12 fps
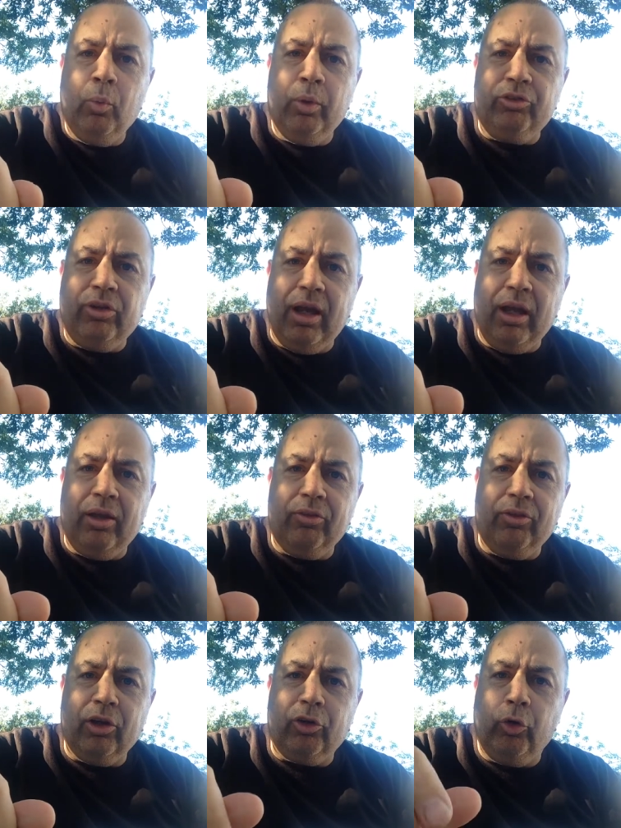which
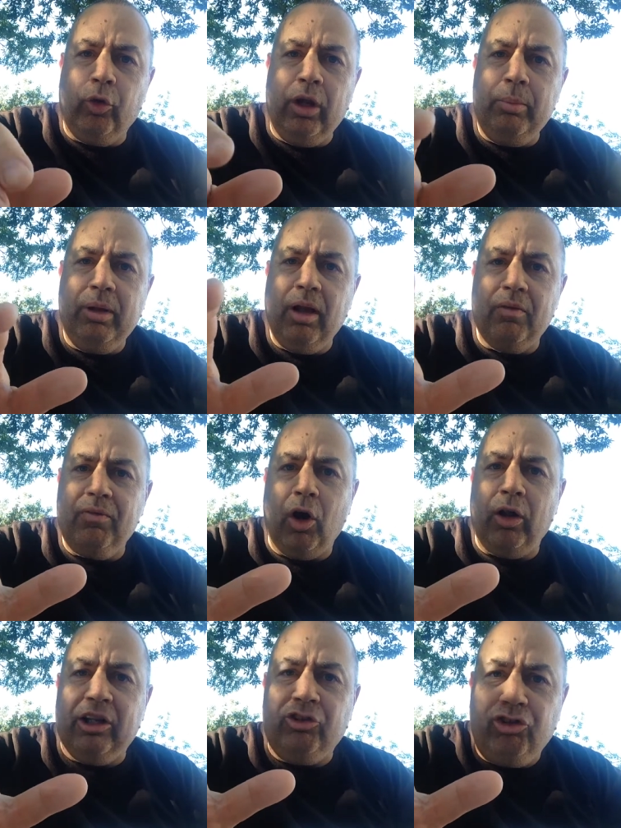has a uh, creamy
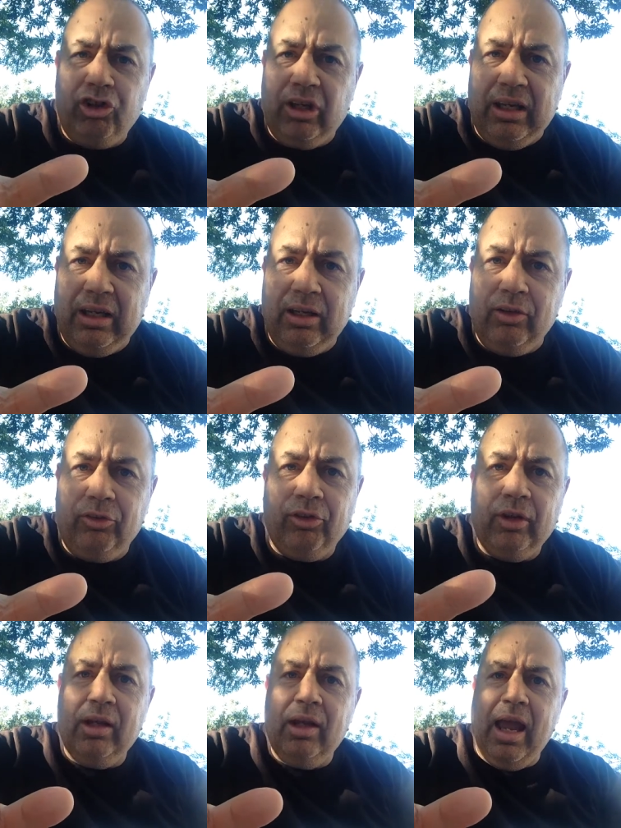Havarti cheese
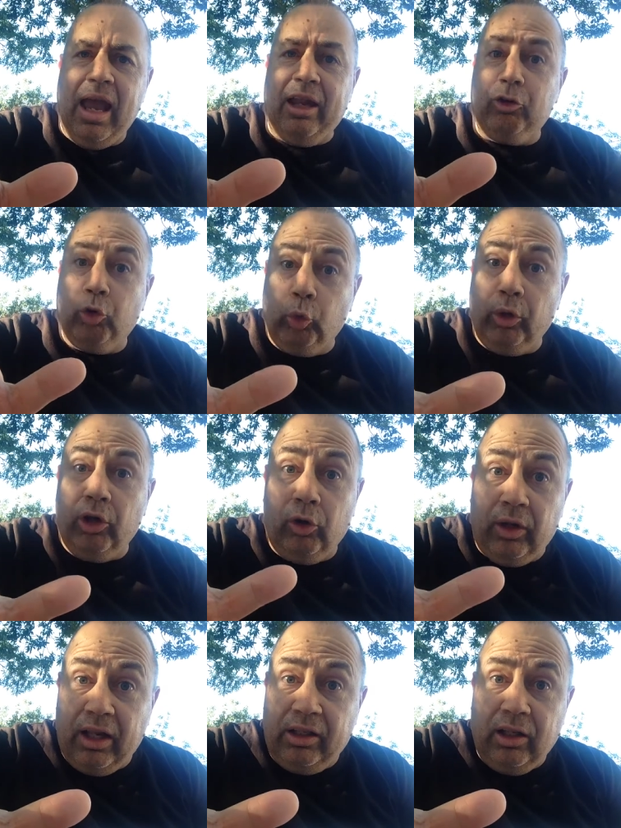and
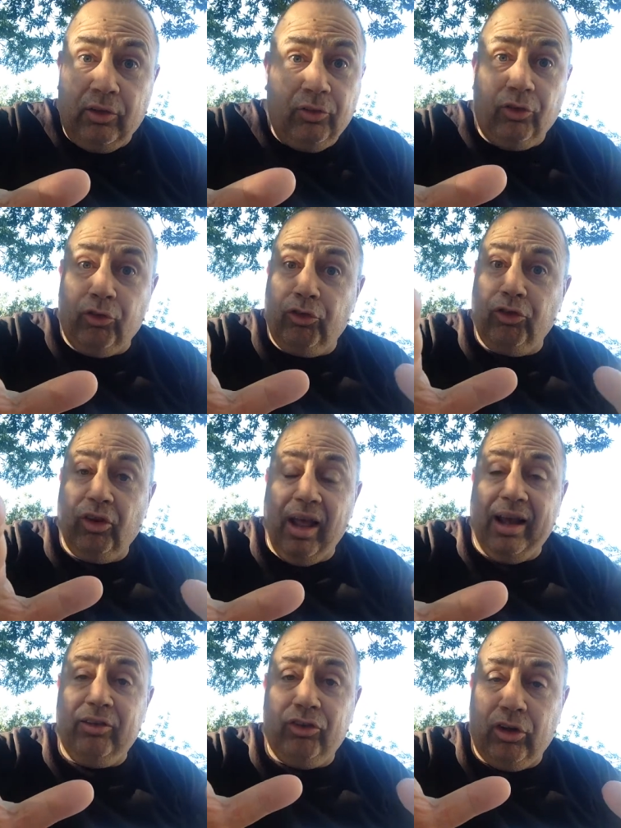grilled onions and
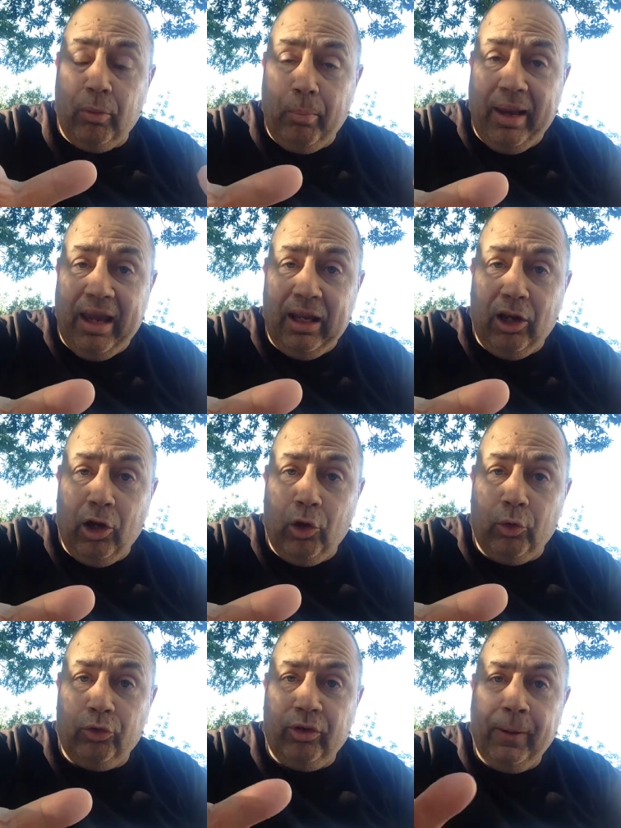sliced
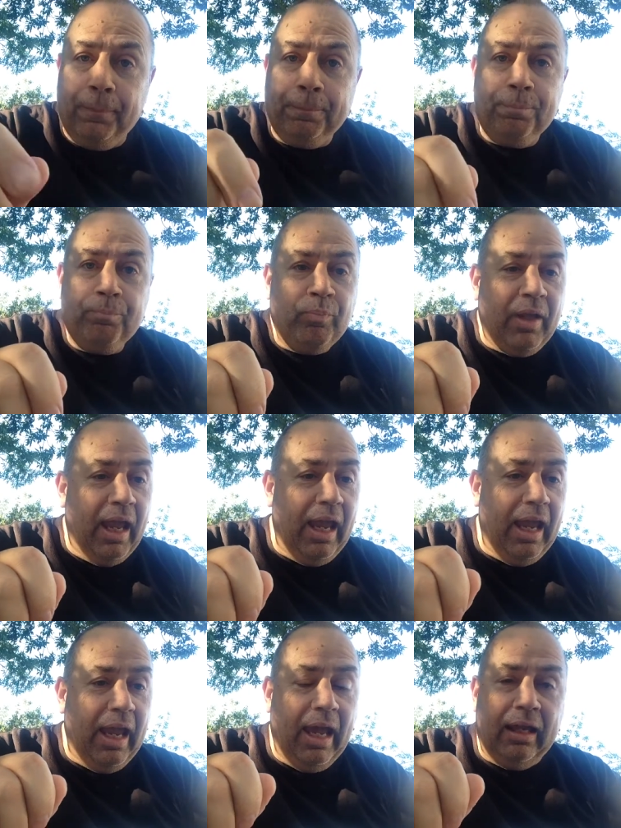tomatoes,
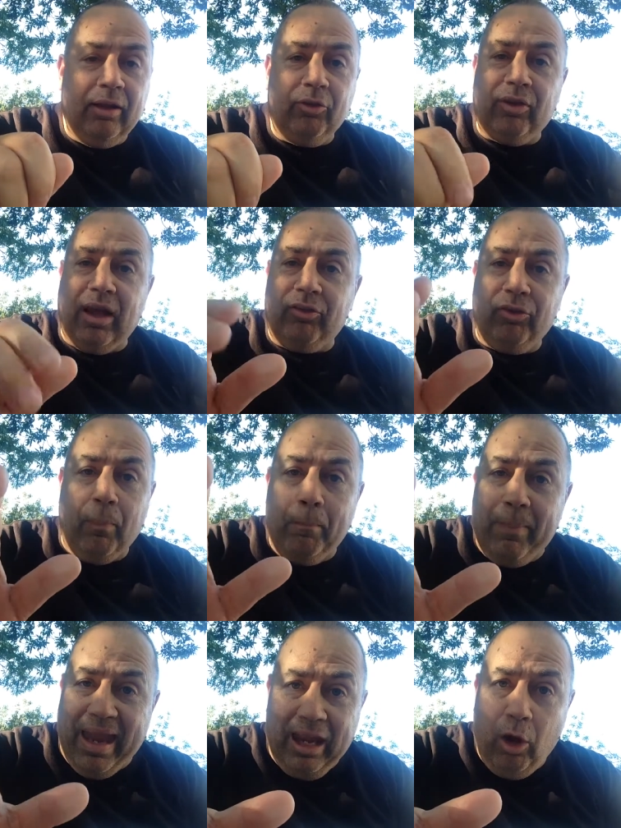and it's got
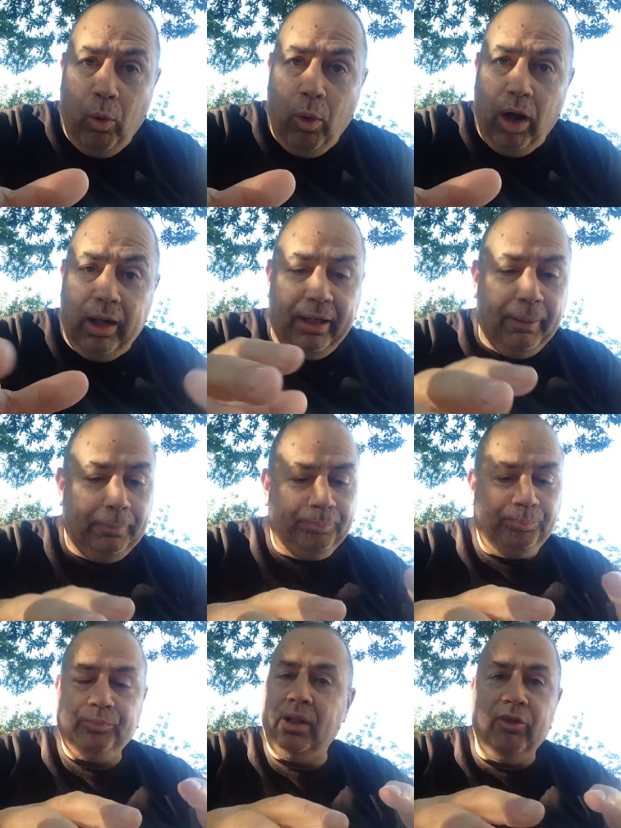some mayo on it.
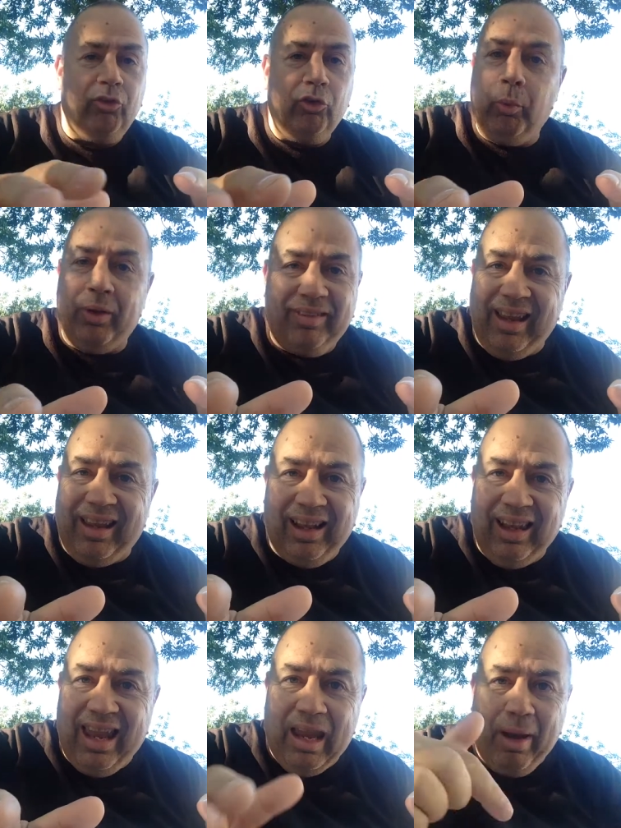This is what they
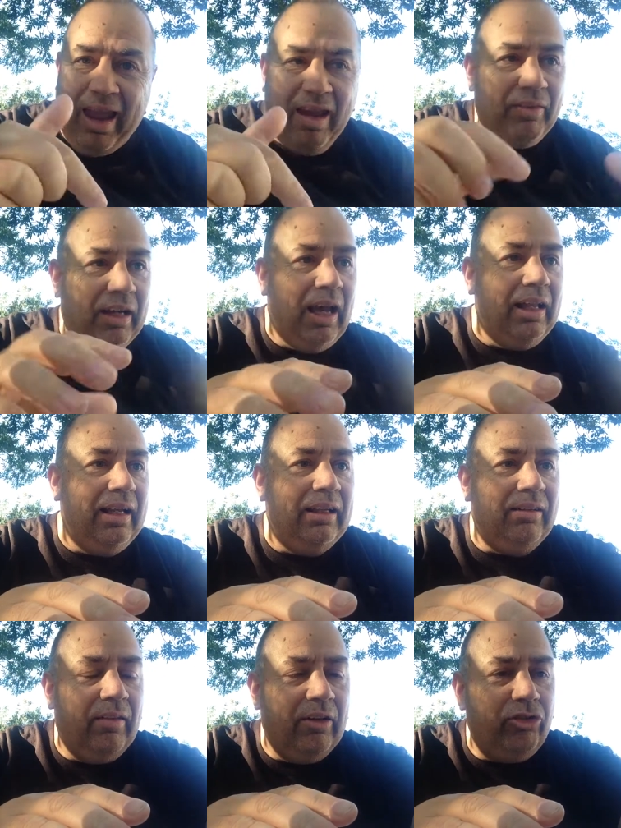claim. I haven't gotten
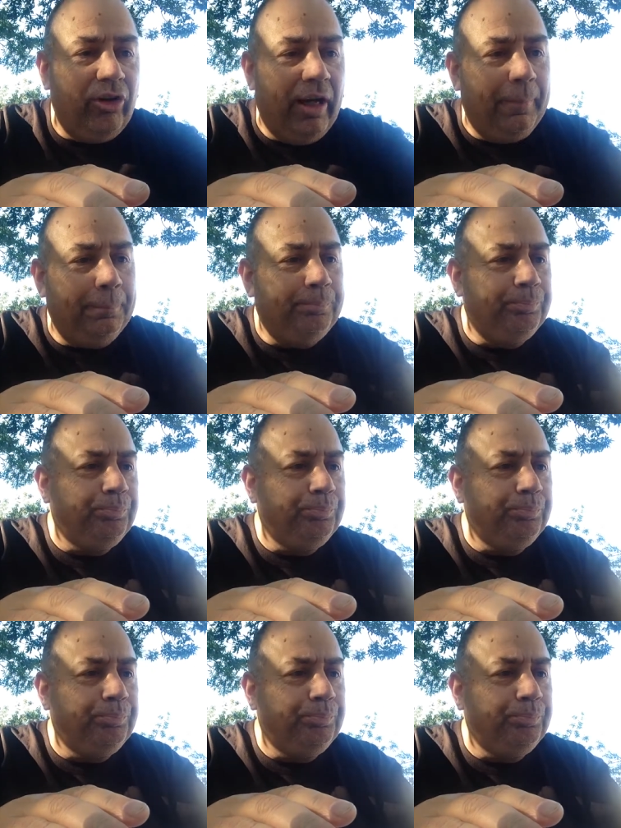into this yet.